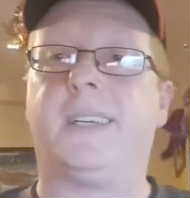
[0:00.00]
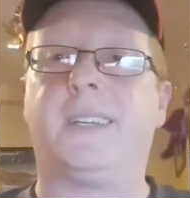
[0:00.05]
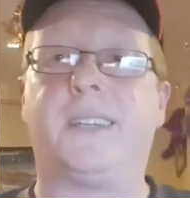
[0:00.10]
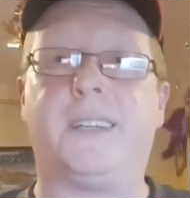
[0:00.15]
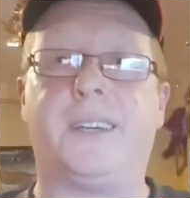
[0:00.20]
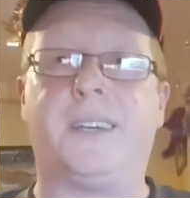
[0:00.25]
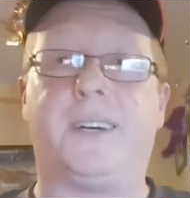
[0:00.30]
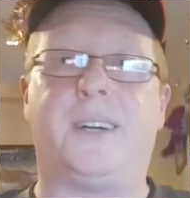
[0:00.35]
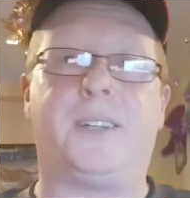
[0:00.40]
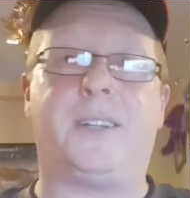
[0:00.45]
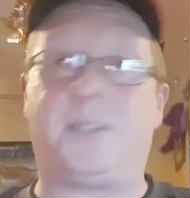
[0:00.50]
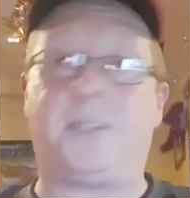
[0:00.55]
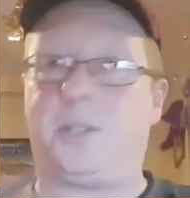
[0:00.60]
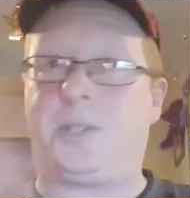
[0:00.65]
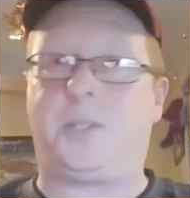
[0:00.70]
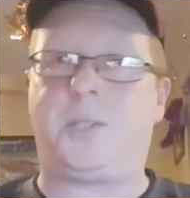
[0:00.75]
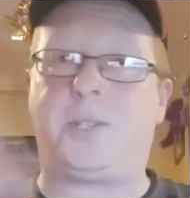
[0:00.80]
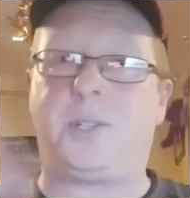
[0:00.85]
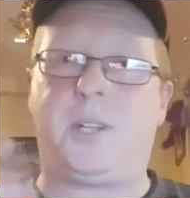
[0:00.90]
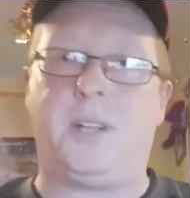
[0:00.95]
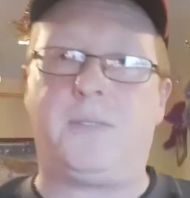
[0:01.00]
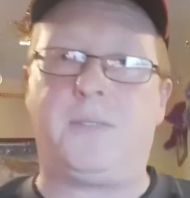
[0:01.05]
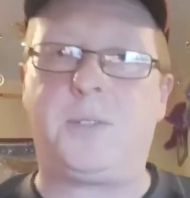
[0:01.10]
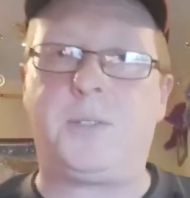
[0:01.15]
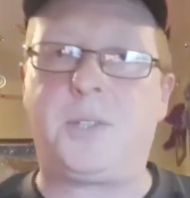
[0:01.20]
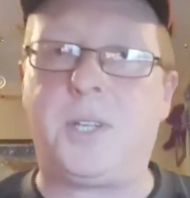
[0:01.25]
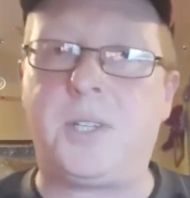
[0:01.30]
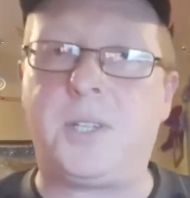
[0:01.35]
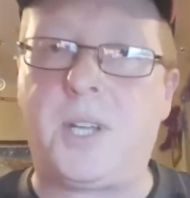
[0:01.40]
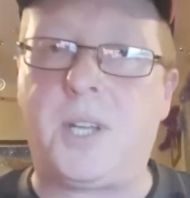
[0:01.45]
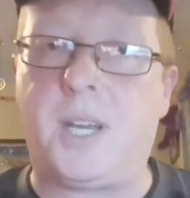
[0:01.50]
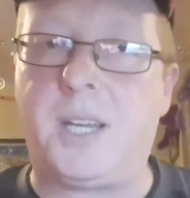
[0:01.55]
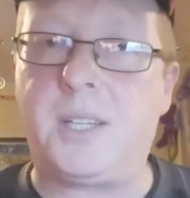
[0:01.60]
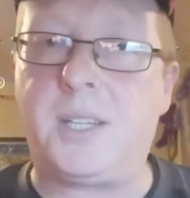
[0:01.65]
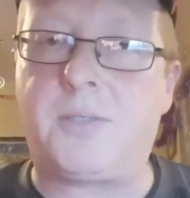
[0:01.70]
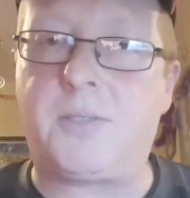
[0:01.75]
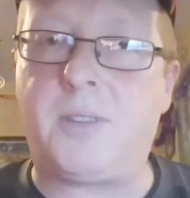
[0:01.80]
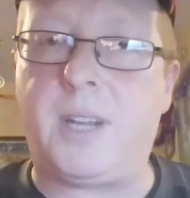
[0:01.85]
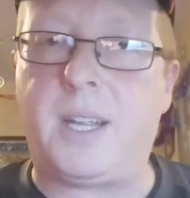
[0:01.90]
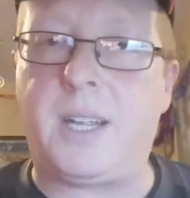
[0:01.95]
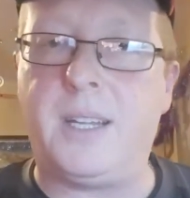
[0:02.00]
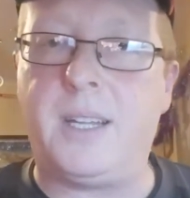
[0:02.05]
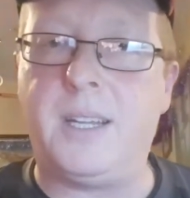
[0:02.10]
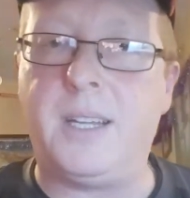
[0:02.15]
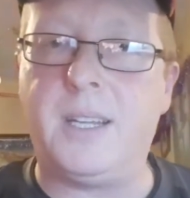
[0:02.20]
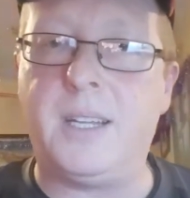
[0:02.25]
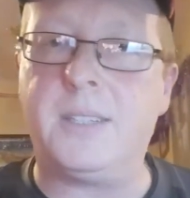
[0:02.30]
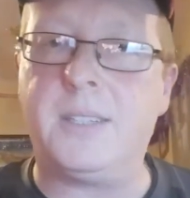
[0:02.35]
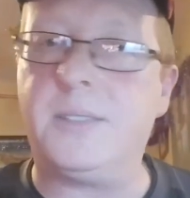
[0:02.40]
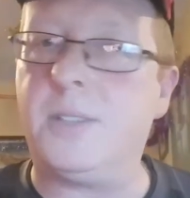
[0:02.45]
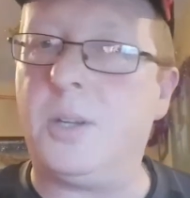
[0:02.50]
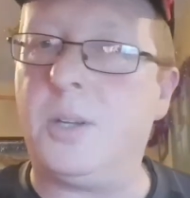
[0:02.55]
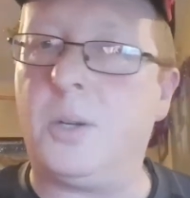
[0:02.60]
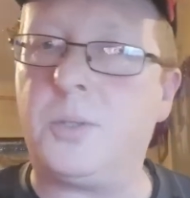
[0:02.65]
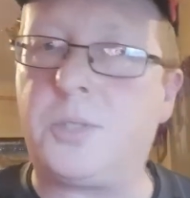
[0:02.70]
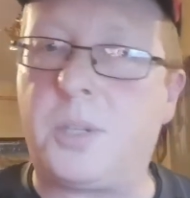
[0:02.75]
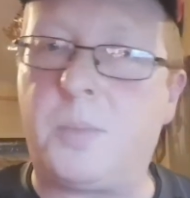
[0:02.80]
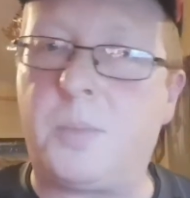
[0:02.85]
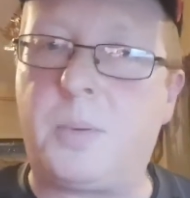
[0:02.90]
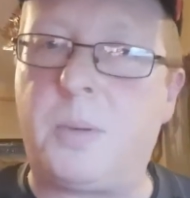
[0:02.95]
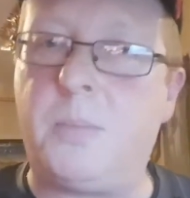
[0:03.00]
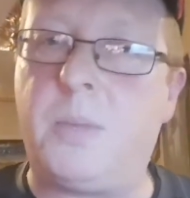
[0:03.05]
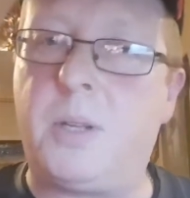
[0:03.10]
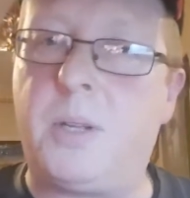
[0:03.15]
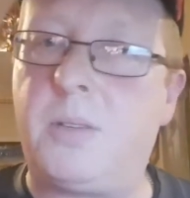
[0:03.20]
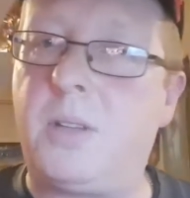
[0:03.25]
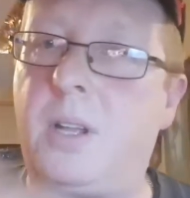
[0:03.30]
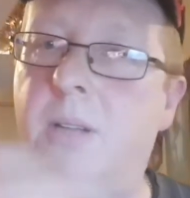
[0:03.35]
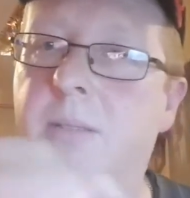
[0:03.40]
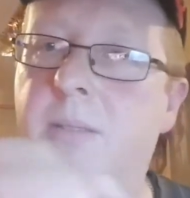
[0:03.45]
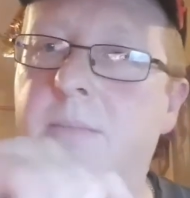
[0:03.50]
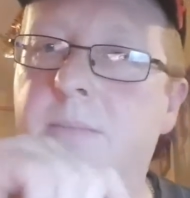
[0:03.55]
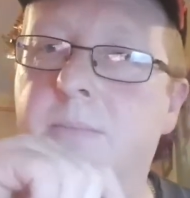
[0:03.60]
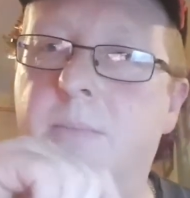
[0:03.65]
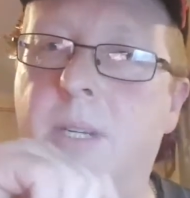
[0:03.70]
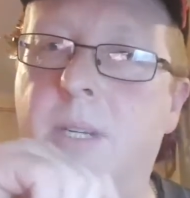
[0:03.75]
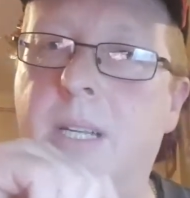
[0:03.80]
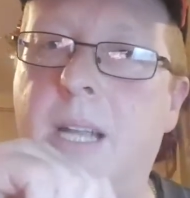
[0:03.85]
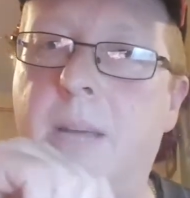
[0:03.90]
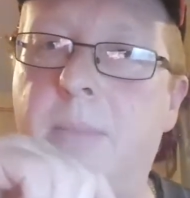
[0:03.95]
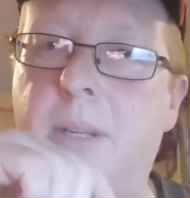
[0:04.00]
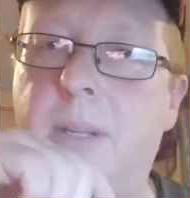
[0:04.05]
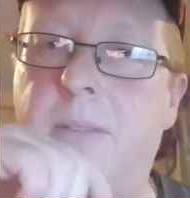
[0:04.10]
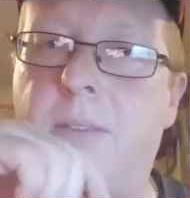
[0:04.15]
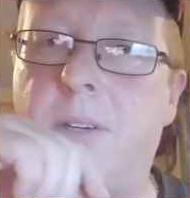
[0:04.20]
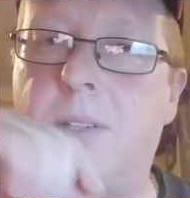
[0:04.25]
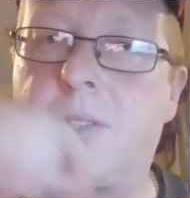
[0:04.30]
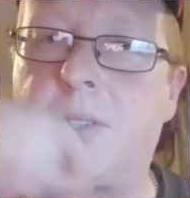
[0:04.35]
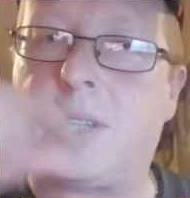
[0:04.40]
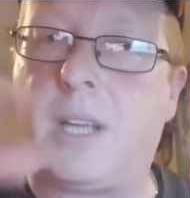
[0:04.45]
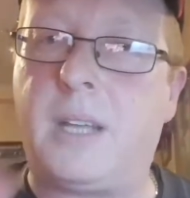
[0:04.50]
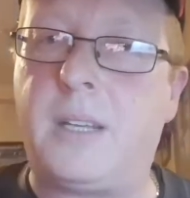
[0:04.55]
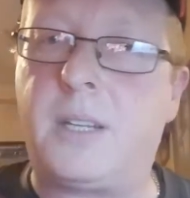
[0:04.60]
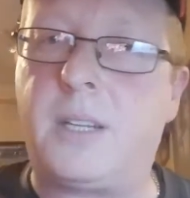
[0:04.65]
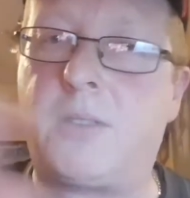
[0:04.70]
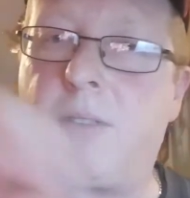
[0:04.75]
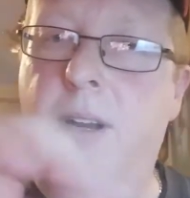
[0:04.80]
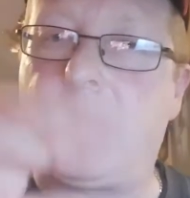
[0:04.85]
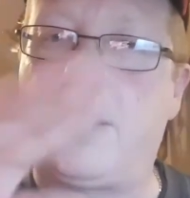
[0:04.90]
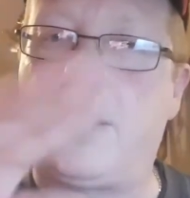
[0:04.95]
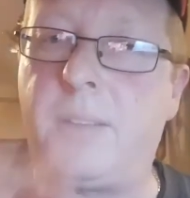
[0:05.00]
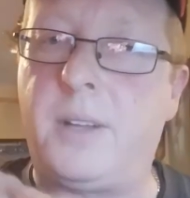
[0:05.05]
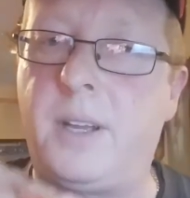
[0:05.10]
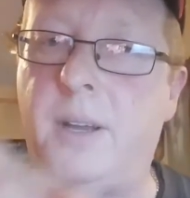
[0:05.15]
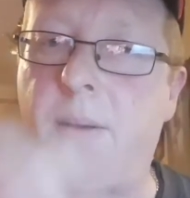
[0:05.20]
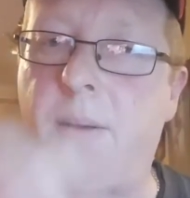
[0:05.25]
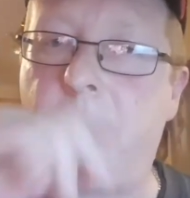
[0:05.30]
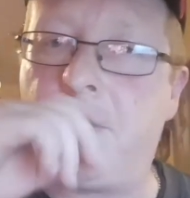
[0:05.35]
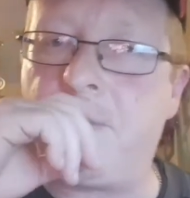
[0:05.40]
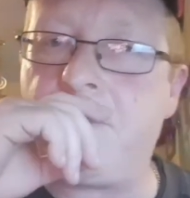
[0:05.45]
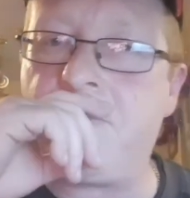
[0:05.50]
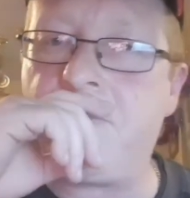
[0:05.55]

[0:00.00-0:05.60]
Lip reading: I just love the chit chat. It's great. Not to promote Mind Lab either. Scouting the ground. No.